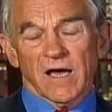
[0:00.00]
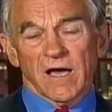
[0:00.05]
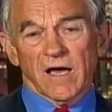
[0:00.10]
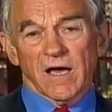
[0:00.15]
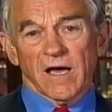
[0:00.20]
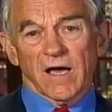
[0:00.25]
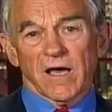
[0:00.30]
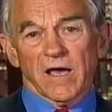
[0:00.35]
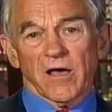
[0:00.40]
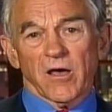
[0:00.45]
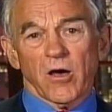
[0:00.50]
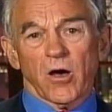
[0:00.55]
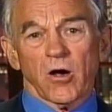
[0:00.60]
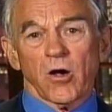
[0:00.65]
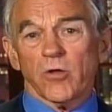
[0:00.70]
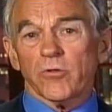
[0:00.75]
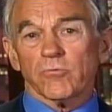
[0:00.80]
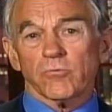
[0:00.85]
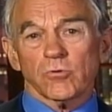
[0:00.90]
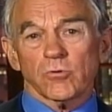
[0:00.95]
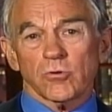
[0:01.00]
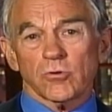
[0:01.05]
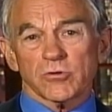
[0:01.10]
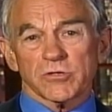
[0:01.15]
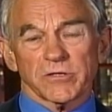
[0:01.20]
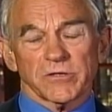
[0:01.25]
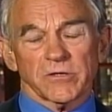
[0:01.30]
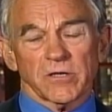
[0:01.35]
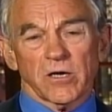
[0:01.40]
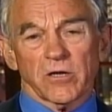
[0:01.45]
All the
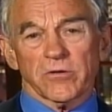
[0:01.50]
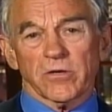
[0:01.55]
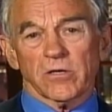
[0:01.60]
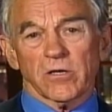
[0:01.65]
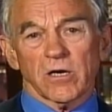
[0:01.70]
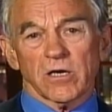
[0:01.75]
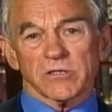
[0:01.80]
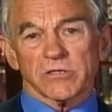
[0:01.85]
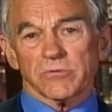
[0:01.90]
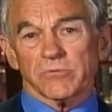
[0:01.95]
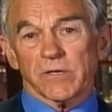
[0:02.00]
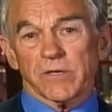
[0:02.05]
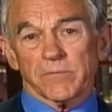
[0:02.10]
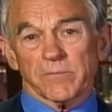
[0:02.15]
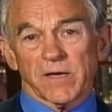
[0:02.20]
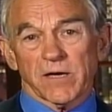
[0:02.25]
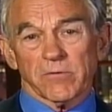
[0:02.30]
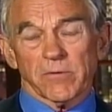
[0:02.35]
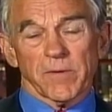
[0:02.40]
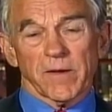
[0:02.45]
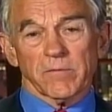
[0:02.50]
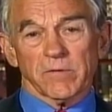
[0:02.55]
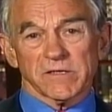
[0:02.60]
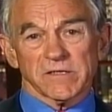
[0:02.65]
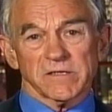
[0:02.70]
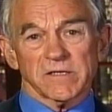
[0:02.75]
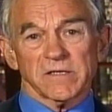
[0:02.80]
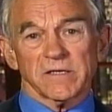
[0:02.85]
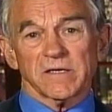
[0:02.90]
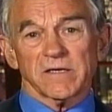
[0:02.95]
rules and all the laws are written by
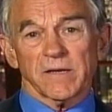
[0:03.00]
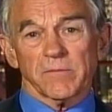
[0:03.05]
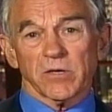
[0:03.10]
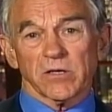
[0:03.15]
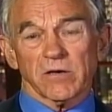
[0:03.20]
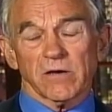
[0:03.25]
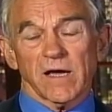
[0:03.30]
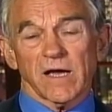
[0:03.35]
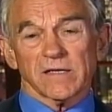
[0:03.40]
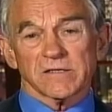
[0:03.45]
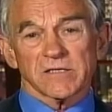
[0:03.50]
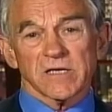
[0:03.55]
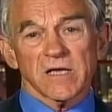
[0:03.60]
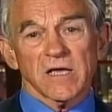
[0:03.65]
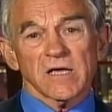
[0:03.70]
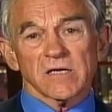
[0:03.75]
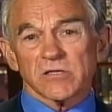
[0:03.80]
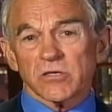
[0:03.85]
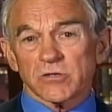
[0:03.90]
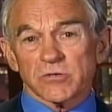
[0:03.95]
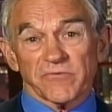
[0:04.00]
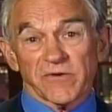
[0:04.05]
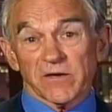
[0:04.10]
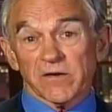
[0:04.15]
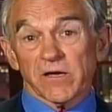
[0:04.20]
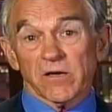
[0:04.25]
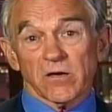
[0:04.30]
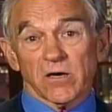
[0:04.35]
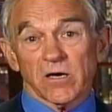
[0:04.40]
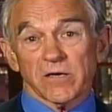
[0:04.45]
Republicans and Democrats, so it's
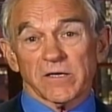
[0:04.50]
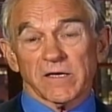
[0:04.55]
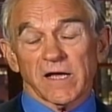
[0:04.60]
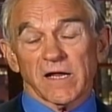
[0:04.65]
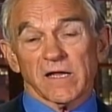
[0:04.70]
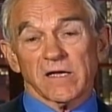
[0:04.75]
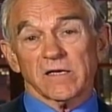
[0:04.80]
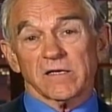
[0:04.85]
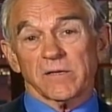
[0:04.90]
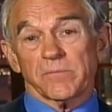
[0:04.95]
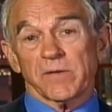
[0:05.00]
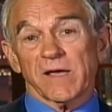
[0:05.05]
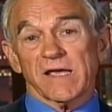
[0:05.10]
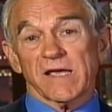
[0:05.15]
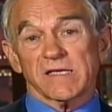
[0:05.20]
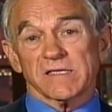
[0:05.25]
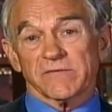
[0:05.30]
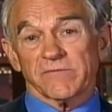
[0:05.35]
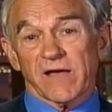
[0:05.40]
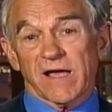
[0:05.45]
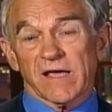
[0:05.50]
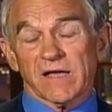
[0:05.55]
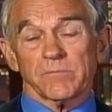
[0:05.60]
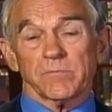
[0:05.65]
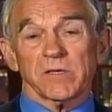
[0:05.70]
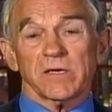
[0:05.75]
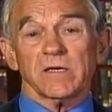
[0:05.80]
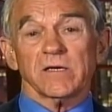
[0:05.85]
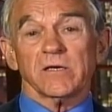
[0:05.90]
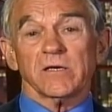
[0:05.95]
very hard to get into debates. If I
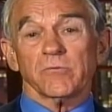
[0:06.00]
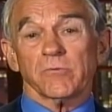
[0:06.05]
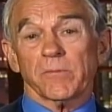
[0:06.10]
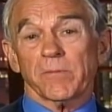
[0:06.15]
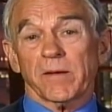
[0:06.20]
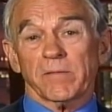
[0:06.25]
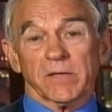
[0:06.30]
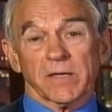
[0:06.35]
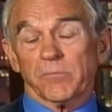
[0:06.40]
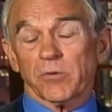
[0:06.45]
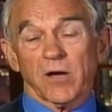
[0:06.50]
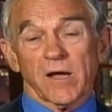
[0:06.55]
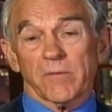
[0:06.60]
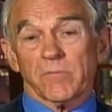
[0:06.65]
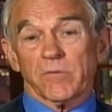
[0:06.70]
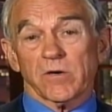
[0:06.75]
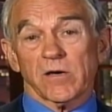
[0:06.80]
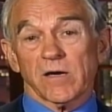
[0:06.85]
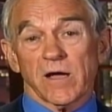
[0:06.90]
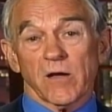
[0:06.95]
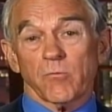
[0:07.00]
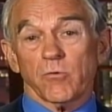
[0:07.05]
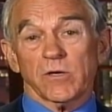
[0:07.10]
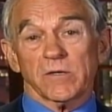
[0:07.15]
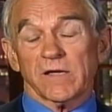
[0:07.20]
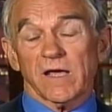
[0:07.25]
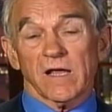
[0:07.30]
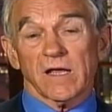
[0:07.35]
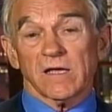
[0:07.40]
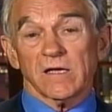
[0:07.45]
hadn't been in the Republican primary, I
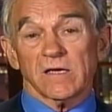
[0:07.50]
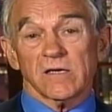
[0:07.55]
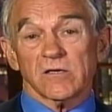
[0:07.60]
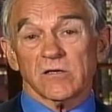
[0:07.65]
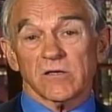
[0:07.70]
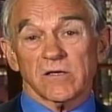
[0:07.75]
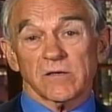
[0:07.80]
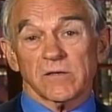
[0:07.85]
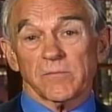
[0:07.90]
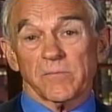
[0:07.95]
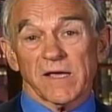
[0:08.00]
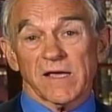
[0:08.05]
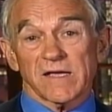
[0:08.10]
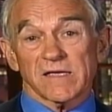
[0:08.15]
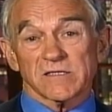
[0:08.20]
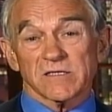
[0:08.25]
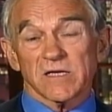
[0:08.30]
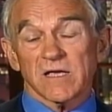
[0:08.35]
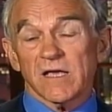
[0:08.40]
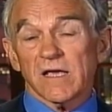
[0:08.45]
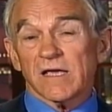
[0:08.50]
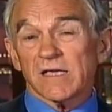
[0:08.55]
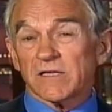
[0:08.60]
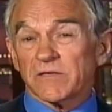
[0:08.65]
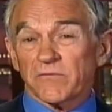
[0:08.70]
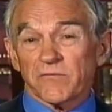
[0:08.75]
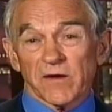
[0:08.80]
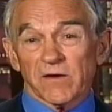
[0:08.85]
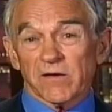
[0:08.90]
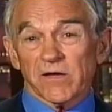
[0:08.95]
wouldn't get into the debates.
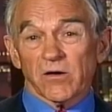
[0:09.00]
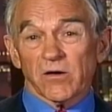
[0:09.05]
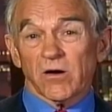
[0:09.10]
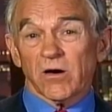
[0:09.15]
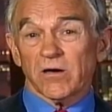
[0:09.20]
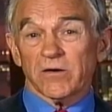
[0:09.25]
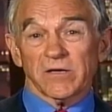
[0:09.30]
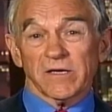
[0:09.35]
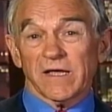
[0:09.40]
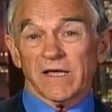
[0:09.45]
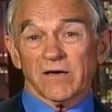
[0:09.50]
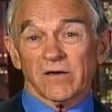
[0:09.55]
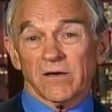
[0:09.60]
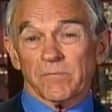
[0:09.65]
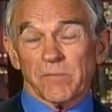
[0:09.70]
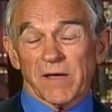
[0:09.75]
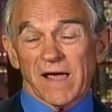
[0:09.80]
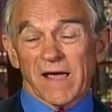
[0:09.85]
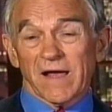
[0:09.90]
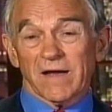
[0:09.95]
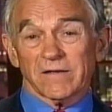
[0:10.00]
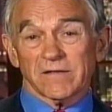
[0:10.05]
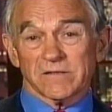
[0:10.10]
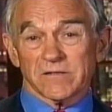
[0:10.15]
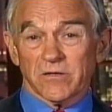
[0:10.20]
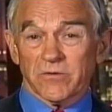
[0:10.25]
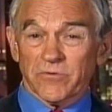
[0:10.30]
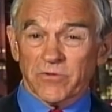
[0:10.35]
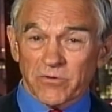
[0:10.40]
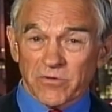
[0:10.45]
It's very hard to get on
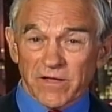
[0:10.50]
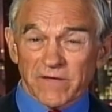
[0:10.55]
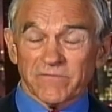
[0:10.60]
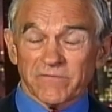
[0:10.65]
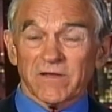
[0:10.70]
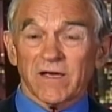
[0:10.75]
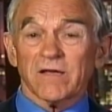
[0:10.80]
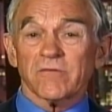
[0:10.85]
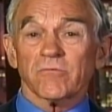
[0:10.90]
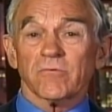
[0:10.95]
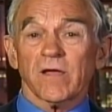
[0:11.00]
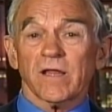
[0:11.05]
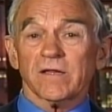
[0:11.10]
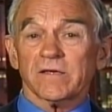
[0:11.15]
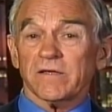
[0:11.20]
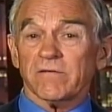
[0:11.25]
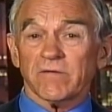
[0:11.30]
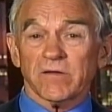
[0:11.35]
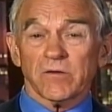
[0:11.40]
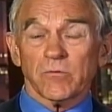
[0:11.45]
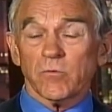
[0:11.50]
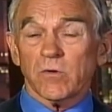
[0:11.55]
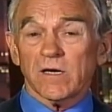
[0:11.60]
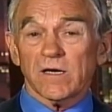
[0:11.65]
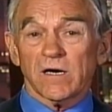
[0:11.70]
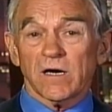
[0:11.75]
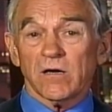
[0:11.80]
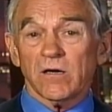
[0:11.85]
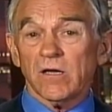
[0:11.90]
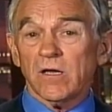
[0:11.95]
ballots. Although they've done relatively
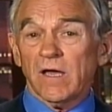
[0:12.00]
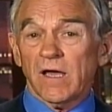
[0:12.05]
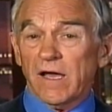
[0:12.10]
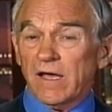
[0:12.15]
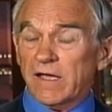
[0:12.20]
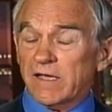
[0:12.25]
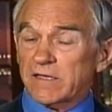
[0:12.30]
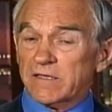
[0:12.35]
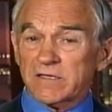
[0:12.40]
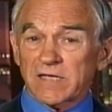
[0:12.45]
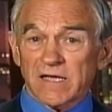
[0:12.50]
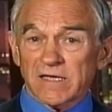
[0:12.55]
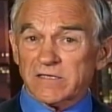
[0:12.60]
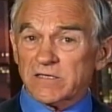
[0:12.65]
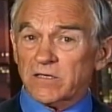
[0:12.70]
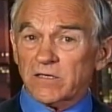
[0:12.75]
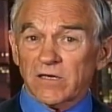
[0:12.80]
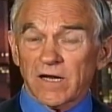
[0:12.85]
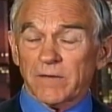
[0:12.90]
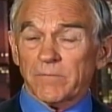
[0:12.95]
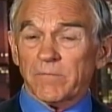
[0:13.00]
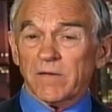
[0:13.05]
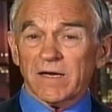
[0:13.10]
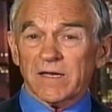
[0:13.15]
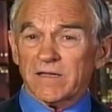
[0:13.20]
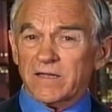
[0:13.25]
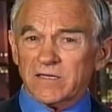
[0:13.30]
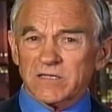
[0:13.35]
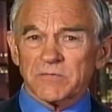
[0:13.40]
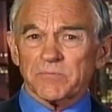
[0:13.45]
well, it takes a lot of
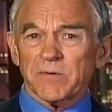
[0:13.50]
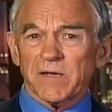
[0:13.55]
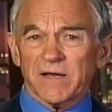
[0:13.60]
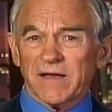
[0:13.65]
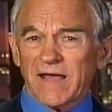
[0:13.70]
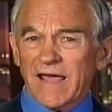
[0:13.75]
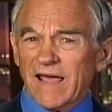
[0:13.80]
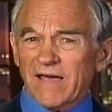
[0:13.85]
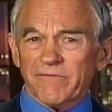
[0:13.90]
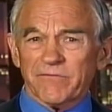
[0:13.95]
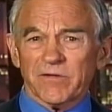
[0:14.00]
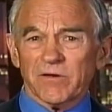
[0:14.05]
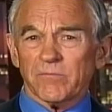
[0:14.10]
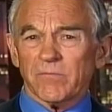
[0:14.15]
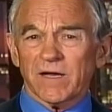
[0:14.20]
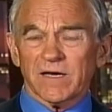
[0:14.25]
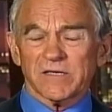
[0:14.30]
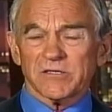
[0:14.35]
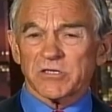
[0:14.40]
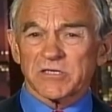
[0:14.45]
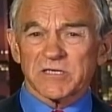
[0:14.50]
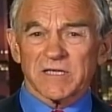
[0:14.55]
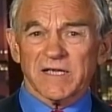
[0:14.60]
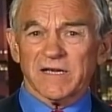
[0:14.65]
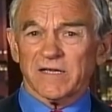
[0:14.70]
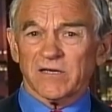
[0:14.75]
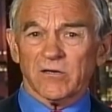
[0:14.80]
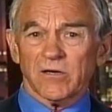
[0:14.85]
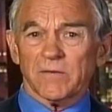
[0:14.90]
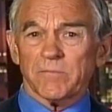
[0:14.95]
money. They'll spend half their money just
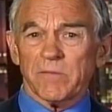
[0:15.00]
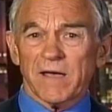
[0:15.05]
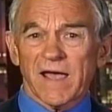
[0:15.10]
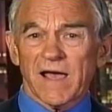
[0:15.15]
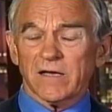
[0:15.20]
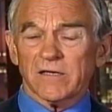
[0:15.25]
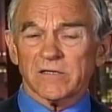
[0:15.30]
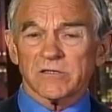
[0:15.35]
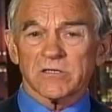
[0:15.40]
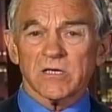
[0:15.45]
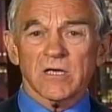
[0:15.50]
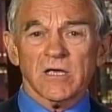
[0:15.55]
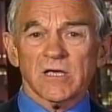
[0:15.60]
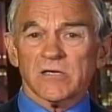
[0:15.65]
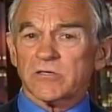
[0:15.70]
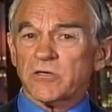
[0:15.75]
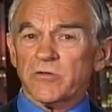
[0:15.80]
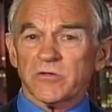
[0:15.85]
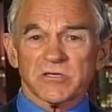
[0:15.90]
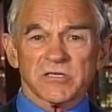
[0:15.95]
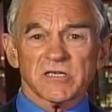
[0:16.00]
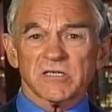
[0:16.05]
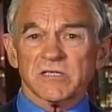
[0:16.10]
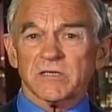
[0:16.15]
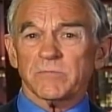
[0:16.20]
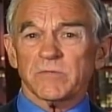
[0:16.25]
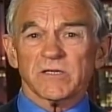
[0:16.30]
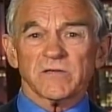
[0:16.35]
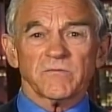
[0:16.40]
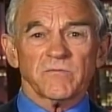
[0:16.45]
getting on ballots. So the
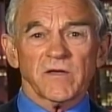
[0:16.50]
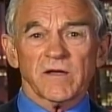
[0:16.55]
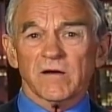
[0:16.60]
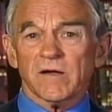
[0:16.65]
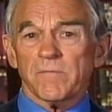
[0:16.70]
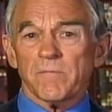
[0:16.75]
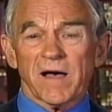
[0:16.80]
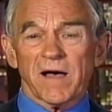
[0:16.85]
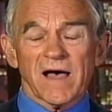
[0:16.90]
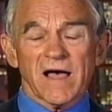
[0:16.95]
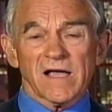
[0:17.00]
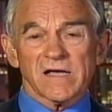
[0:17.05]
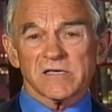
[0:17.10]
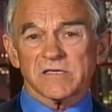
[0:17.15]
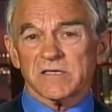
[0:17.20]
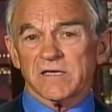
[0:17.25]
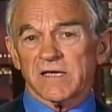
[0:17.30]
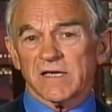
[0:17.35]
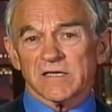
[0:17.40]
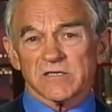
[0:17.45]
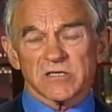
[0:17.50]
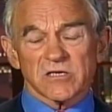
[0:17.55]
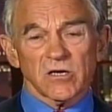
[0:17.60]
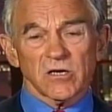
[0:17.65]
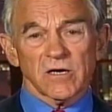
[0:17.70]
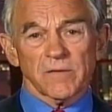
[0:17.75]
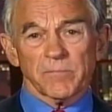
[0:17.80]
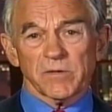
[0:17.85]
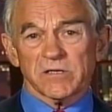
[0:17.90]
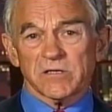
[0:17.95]
system is very biased against
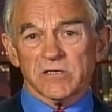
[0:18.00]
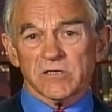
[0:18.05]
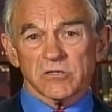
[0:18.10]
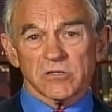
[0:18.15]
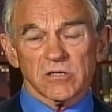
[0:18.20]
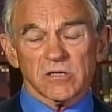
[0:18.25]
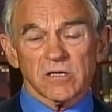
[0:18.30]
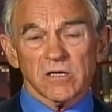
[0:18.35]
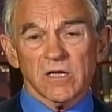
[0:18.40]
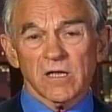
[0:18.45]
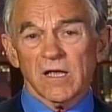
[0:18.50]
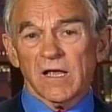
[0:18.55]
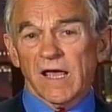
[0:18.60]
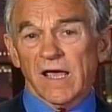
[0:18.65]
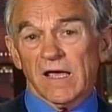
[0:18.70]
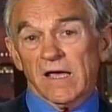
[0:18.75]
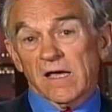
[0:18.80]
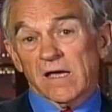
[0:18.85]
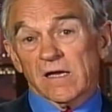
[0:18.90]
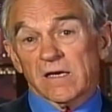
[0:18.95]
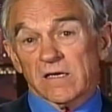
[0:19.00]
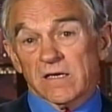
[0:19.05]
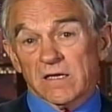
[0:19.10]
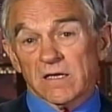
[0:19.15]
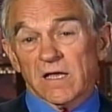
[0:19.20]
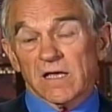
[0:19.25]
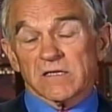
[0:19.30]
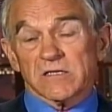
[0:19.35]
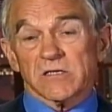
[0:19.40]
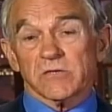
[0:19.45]
competition,
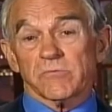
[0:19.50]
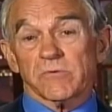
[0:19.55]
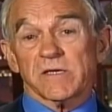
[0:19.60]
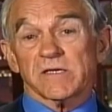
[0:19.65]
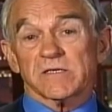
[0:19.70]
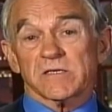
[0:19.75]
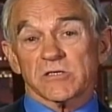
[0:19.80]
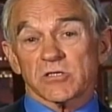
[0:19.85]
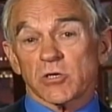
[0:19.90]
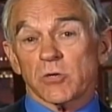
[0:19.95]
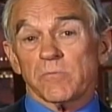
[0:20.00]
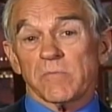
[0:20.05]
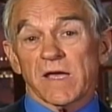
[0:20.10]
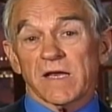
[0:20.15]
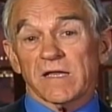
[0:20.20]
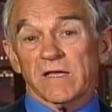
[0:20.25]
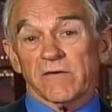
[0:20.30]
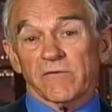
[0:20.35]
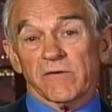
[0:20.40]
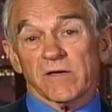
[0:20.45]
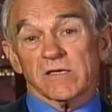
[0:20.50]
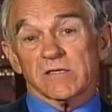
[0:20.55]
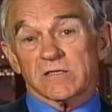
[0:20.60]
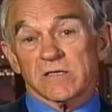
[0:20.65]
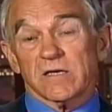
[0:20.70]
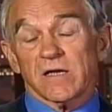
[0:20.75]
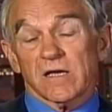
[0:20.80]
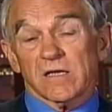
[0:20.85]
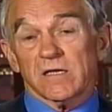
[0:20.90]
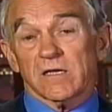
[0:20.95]
and that's the reason so many of
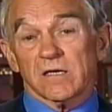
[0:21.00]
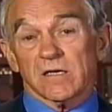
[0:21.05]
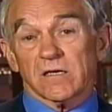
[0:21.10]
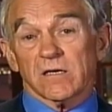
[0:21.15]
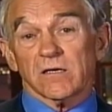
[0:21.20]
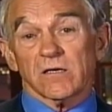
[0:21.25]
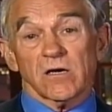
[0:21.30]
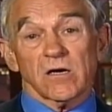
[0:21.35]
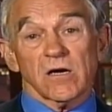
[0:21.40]
us, and I think a